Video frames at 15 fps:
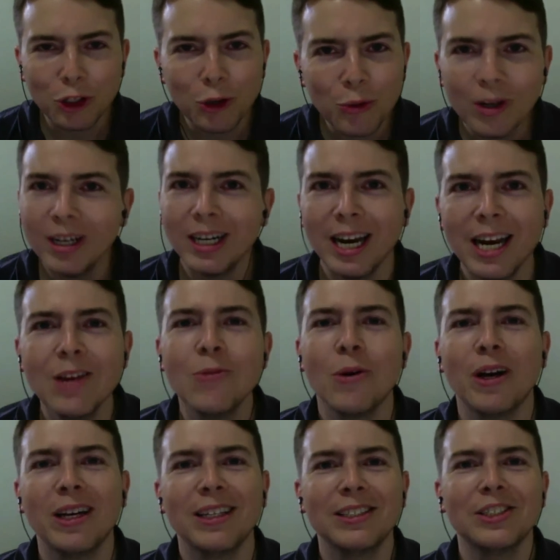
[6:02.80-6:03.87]
doing it
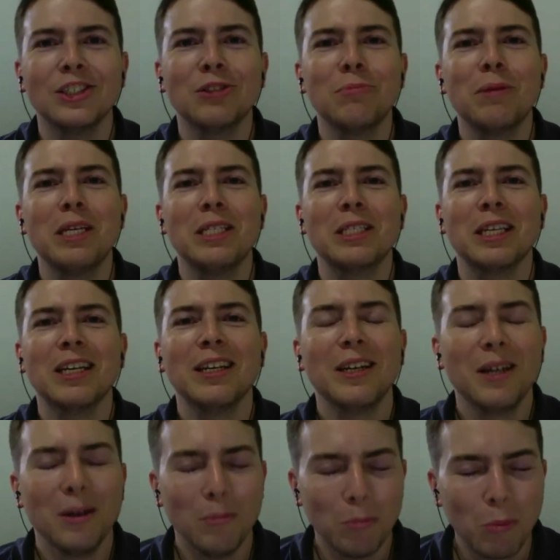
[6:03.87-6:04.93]
anyway. It just means
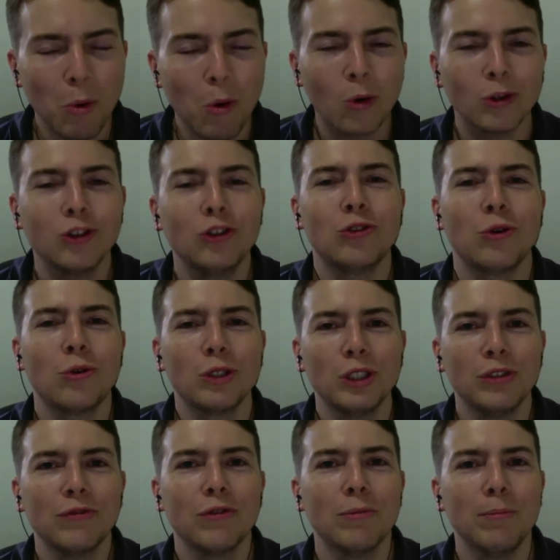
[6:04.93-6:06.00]
more
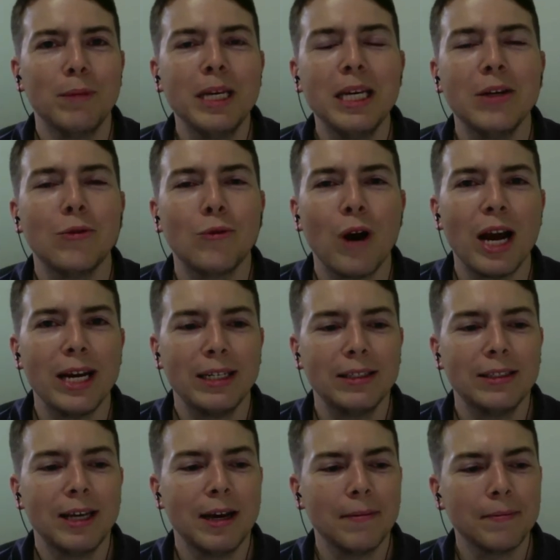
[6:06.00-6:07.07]
stories for me to write.
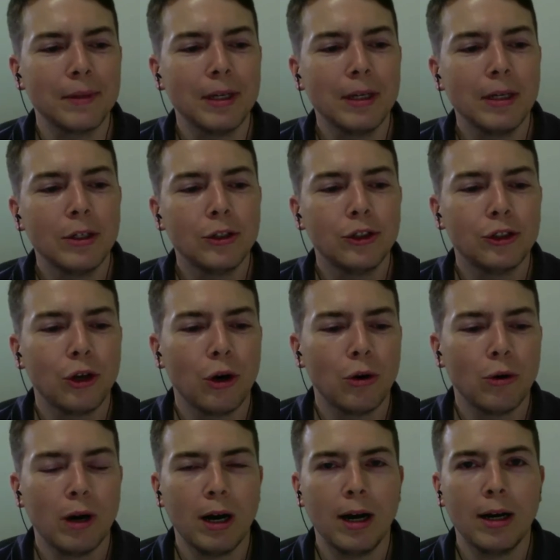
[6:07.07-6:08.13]
Yeah.
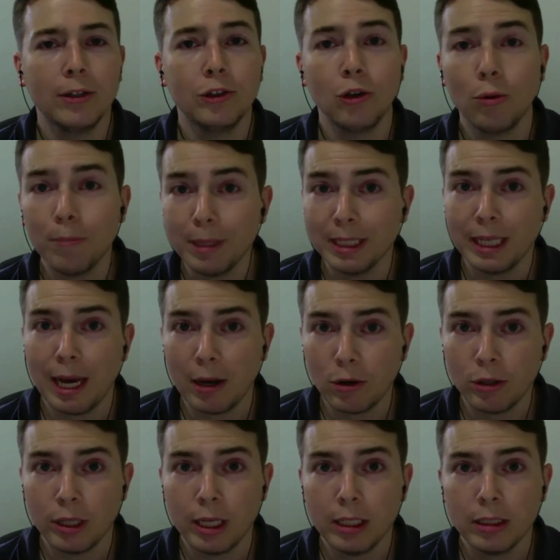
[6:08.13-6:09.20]
So don't miss out
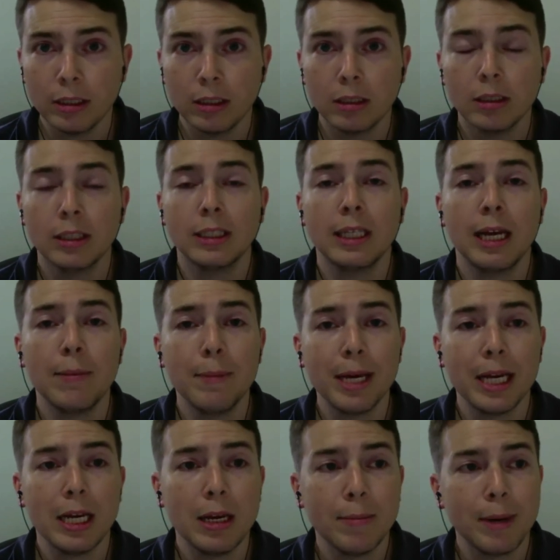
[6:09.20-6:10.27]
on this. Send
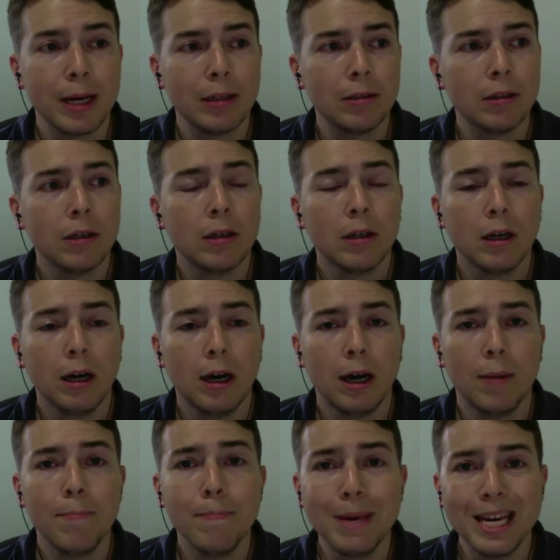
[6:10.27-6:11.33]
me an email.
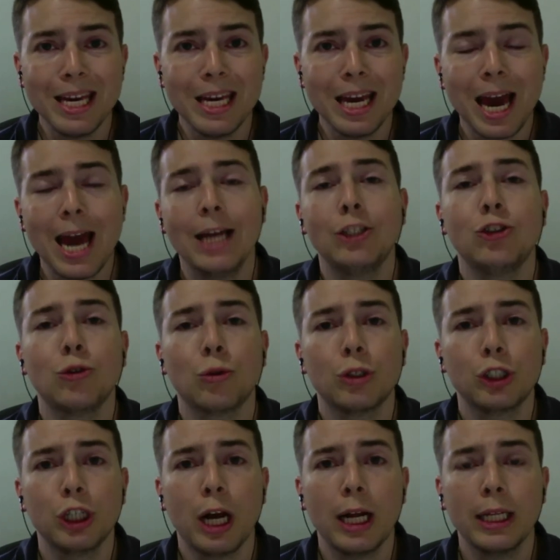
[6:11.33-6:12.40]

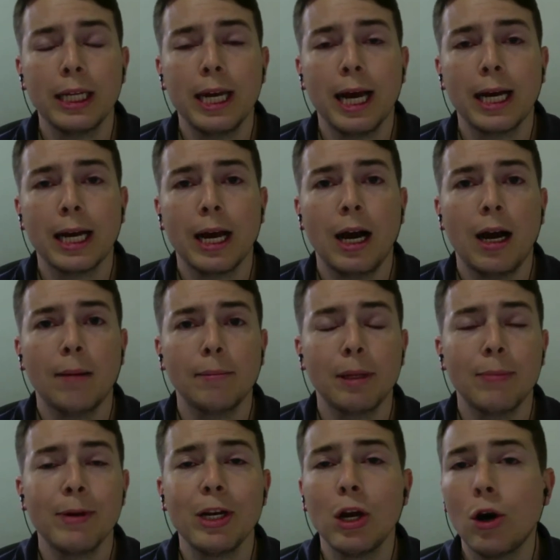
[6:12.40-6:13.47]
me@georgedonnelly.com.
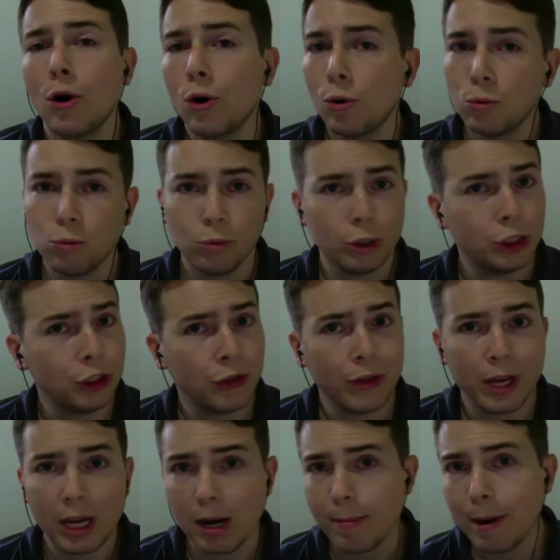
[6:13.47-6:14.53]
Let me know what you're
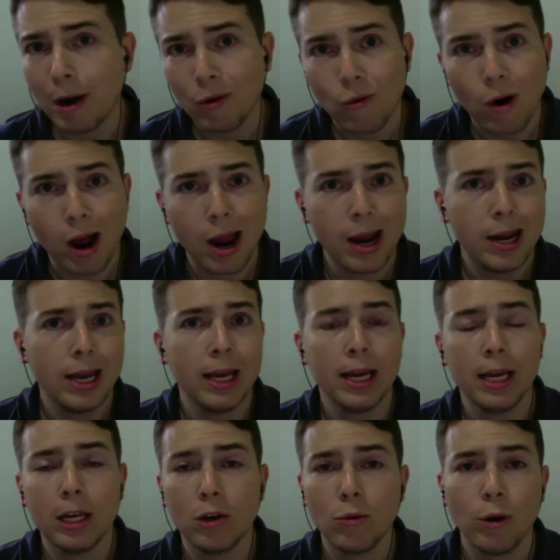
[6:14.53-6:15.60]
thinking about
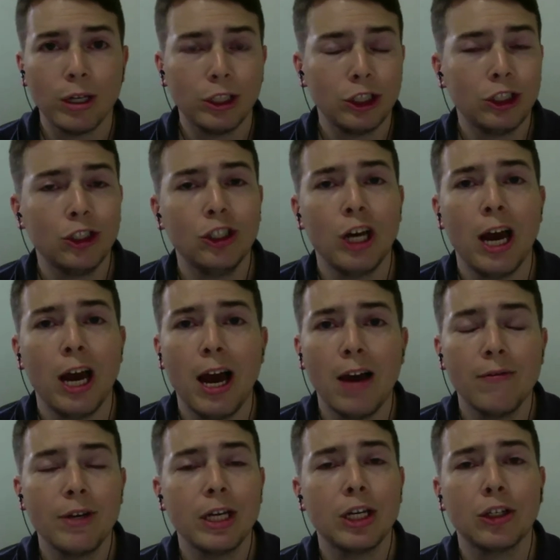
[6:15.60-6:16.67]
writing, any questions you
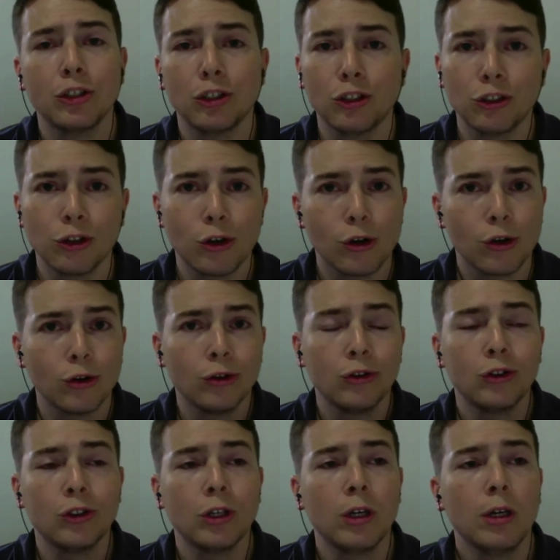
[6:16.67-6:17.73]
have, any
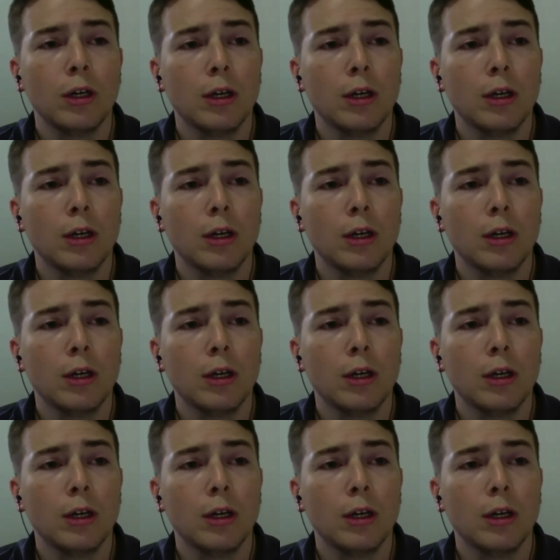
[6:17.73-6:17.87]
concerns,